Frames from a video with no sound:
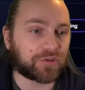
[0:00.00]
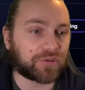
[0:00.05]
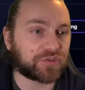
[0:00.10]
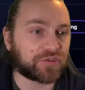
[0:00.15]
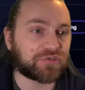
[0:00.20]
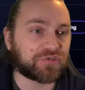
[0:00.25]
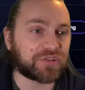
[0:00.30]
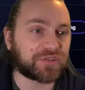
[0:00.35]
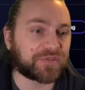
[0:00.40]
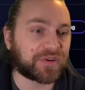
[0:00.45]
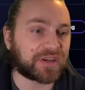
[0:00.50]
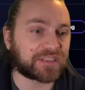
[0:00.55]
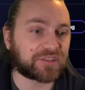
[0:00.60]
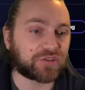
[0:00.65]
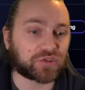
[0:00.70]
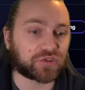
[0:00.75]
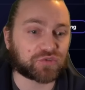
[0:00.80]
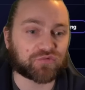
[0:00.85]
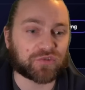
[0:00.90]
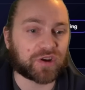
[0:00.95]
the user interface
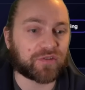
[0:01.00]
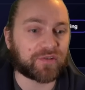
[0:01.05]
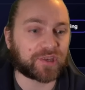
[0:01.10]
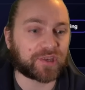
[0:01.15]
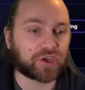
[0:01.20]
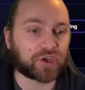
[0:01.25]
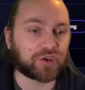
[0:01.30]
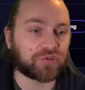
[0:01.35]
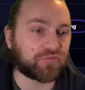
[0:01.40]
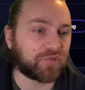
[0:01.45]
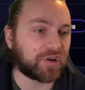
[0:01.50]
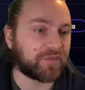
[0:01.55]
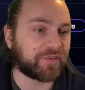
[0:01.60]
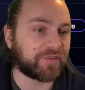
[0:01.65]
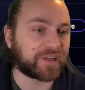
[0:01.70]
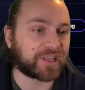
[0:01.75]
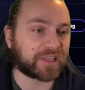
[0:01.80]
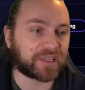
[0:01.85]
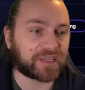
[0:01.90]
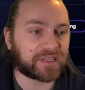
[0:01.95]
looks really, really good, really,
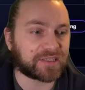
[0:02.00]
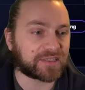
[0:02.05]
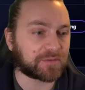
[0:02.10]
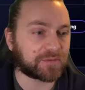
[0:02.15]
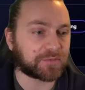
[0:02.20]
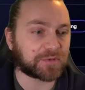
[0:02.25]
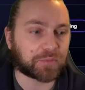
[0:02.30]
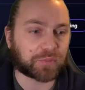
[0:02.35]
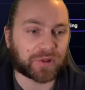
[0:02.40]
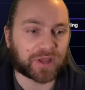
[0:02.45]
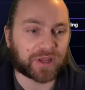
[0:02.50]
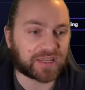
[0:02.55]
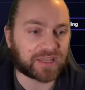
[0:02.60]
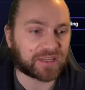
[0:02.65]
really clean in terms of play.